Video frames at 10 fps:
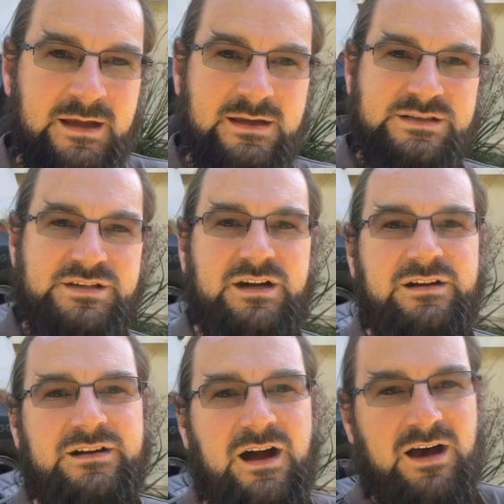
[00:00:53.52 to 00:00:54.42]
So
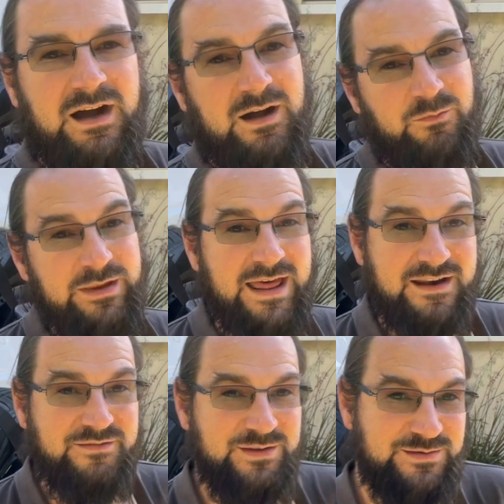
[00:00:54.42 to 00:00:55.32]
without any
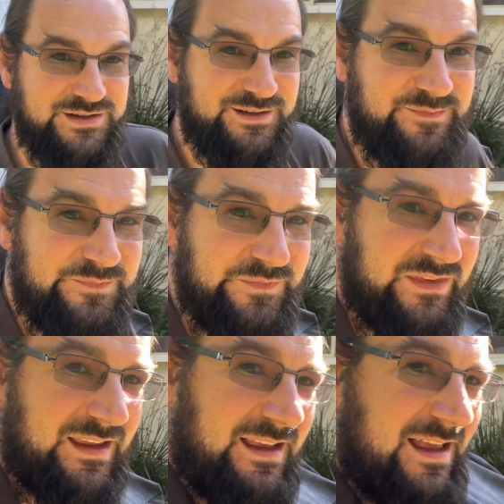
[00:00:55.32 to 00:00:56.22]
further ado,
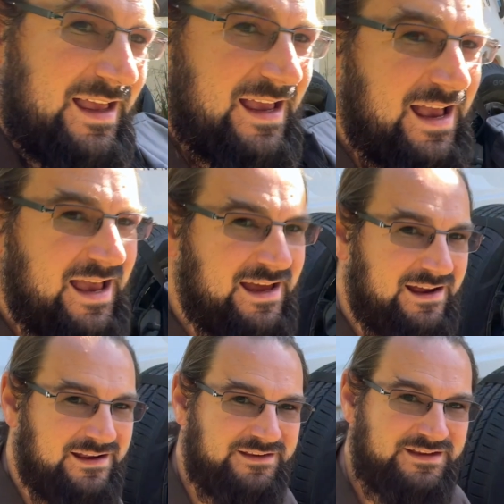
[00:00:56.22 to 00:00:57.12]

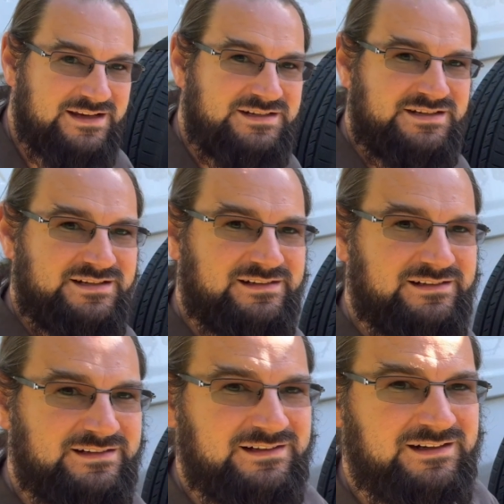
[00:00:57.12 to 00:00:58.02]
this
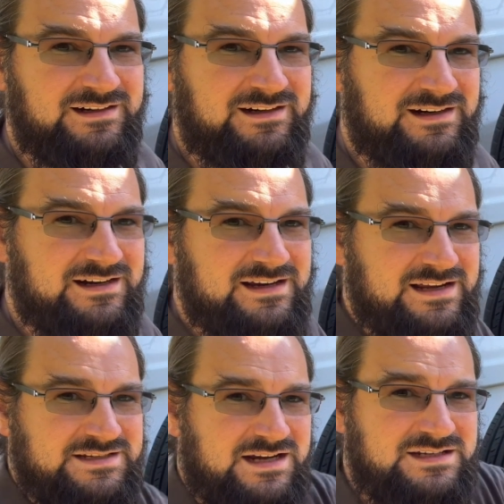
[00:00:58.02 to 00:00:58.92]

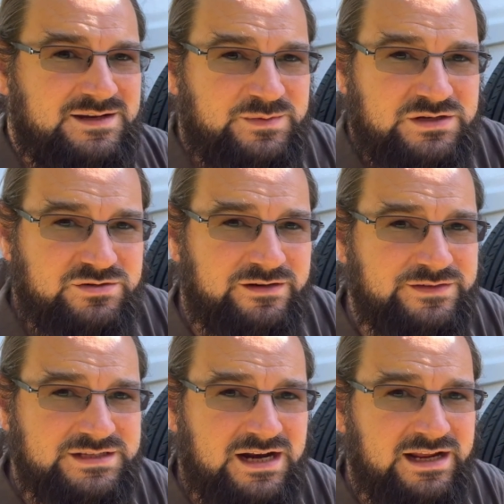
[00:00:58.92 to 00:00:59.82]
is our tip and trick for
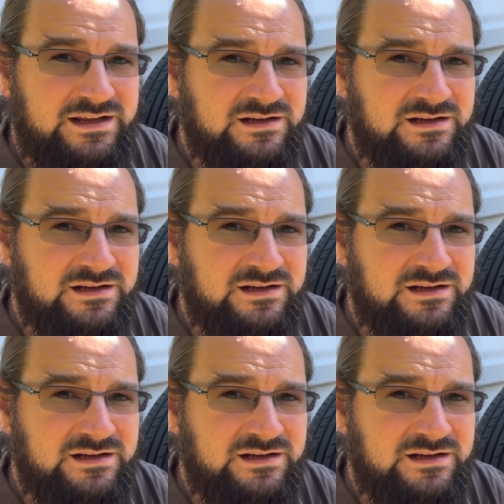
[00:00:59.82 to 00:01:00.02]
today.